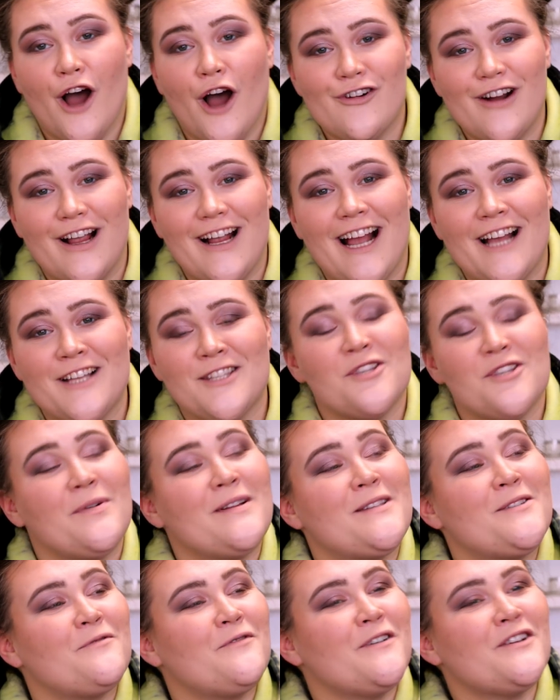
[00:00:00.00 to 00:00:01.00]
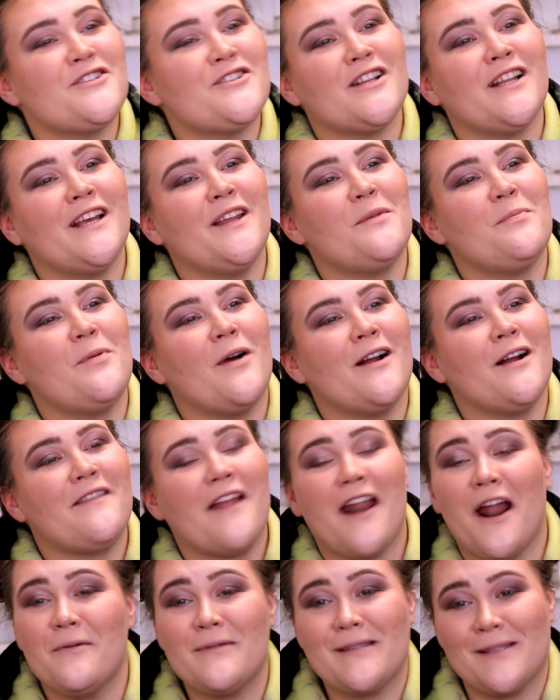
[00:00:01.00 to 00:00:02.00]
All right guys, so it's officially the part
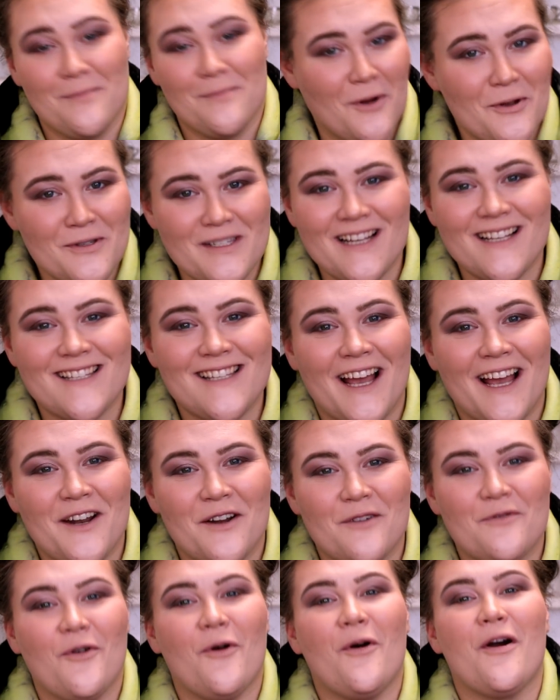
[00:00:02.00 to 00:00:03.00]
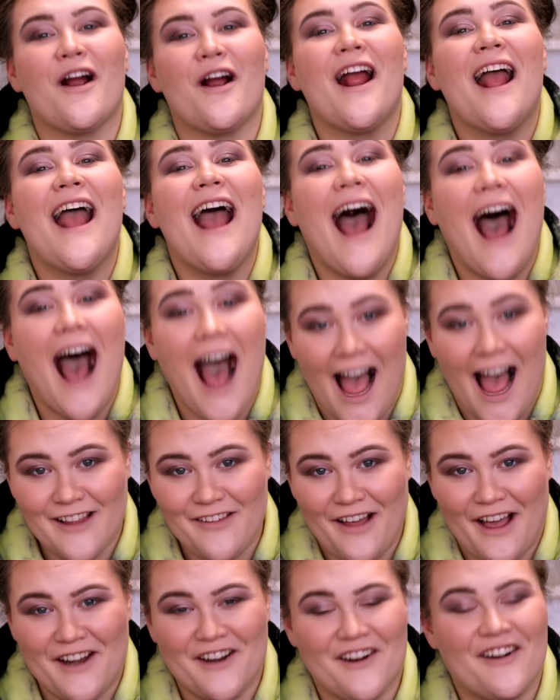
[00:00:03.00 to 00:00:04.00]
that I was the most excited for,
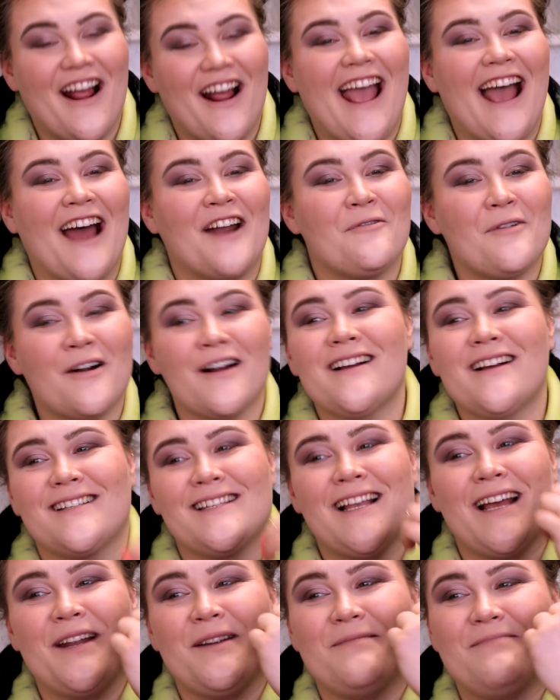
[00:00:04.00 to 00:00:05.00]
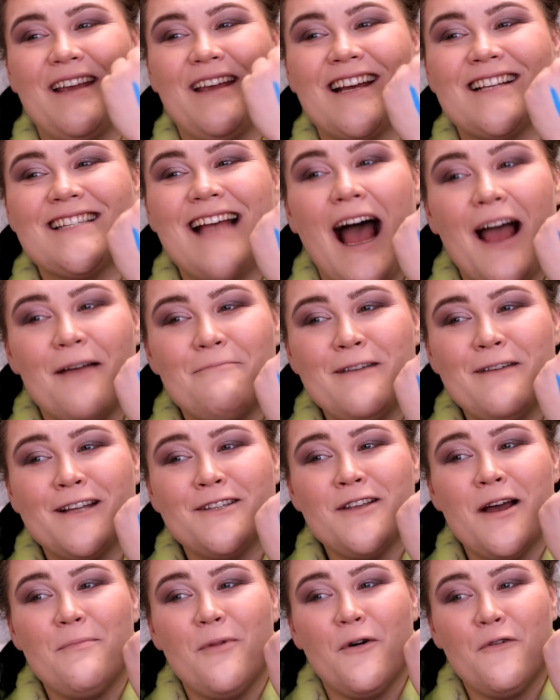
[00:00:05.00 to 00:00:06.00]
eyeliner. And we're excited because I
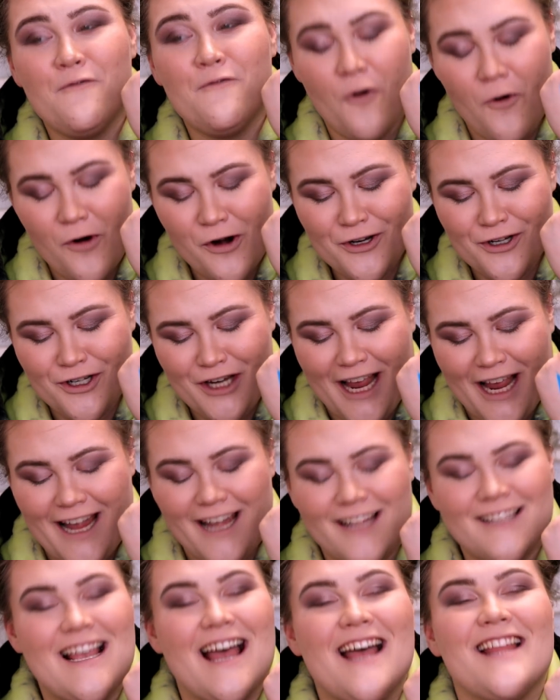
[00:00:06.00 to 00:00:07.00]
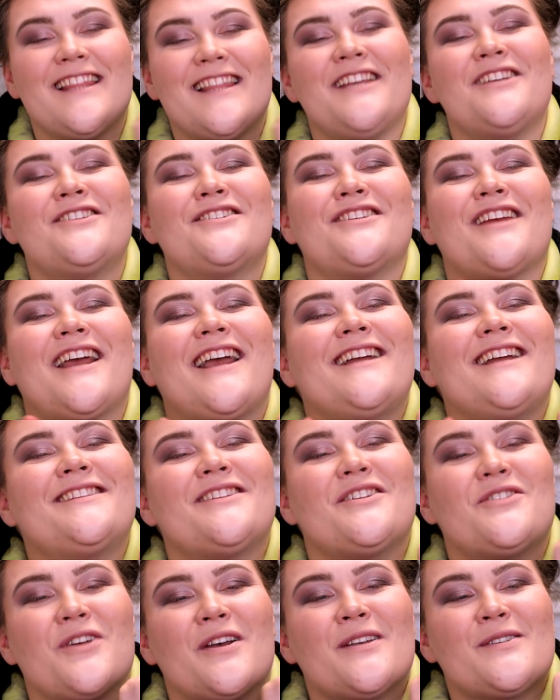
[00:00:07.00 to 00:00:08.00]
picked up four shades and these
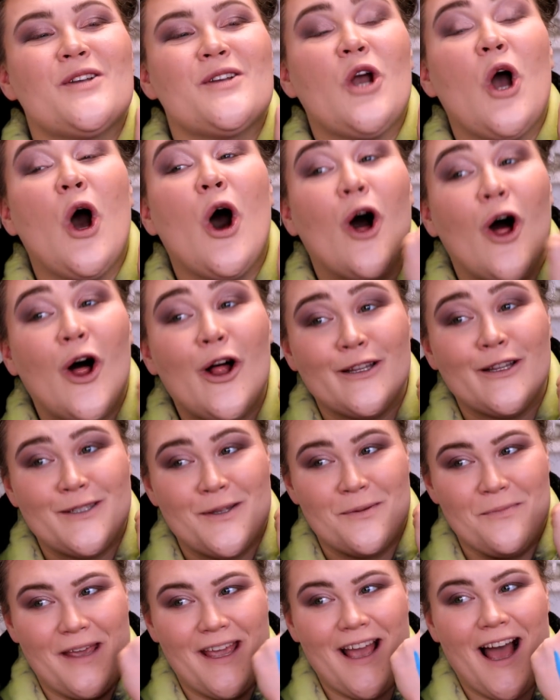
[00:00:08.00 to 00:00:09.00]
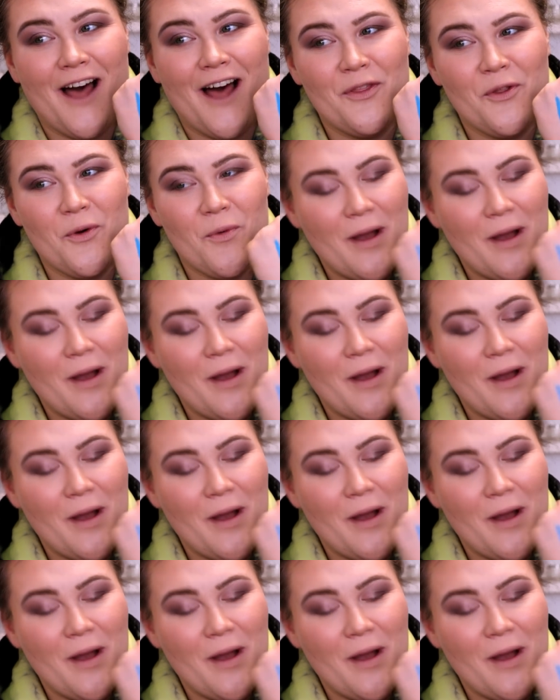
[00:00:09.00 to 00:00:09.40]
shades just called to me on the